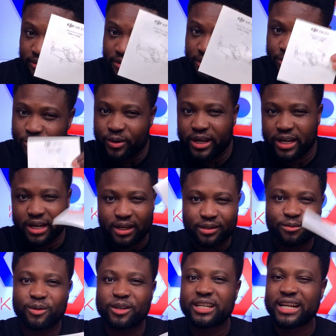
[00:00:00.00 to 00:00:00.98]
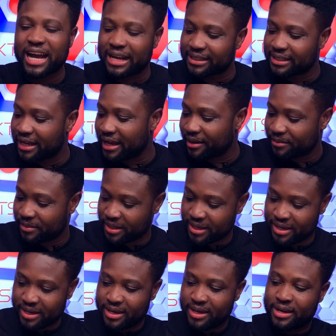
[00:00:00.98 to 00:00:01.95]
Read it when you got time.
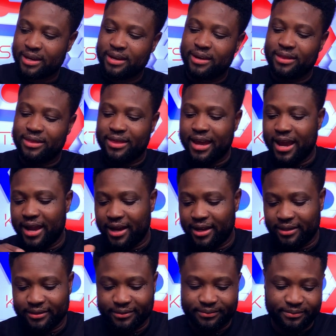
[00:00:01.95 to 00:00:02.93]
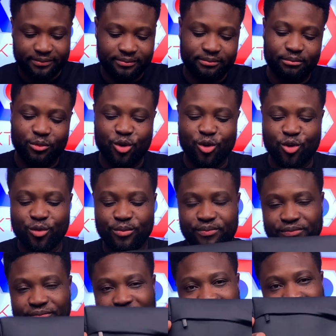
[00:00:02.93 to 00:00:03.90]
And then, boom,
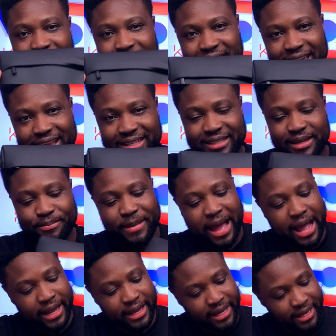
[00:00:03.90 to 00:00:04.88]
yeah, it's the bag.